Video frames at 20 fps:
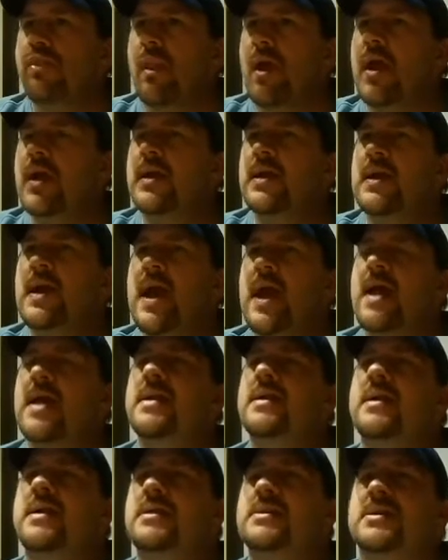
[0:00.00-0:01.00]
I can.
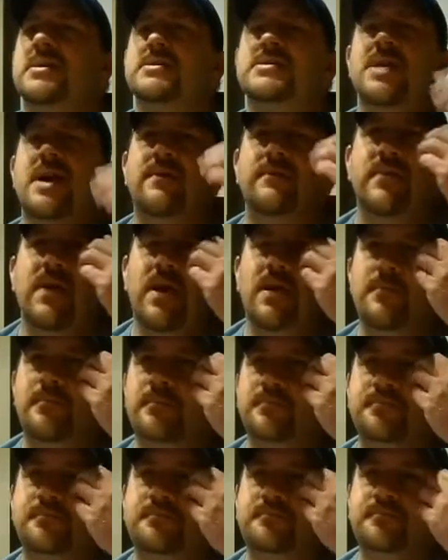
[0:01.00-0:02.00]
It does have the
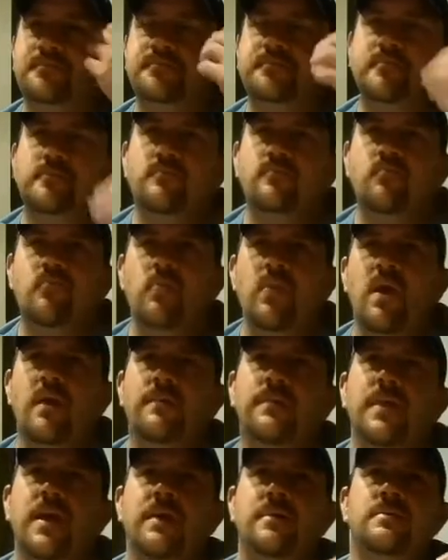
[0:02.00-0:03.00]

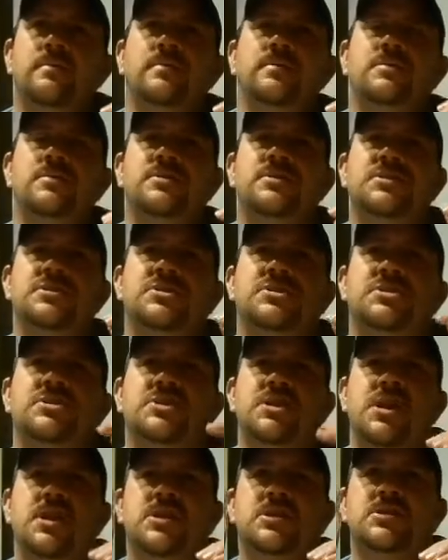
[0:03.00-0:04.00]
that
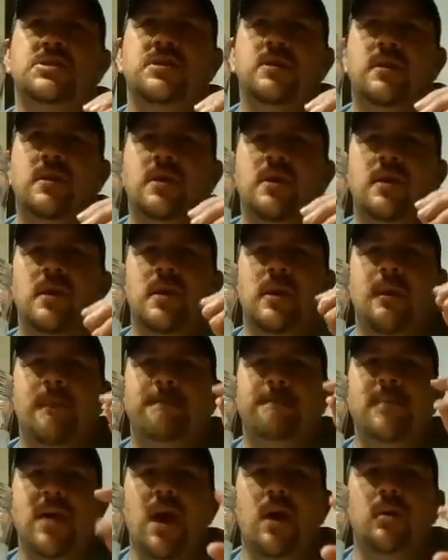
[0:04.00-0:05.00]
distinct
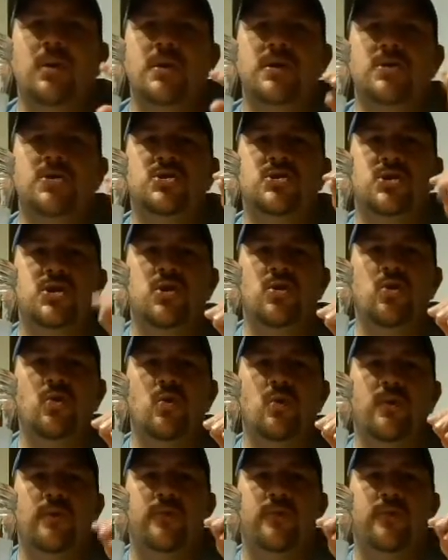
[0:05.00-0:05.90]
Mountain Dew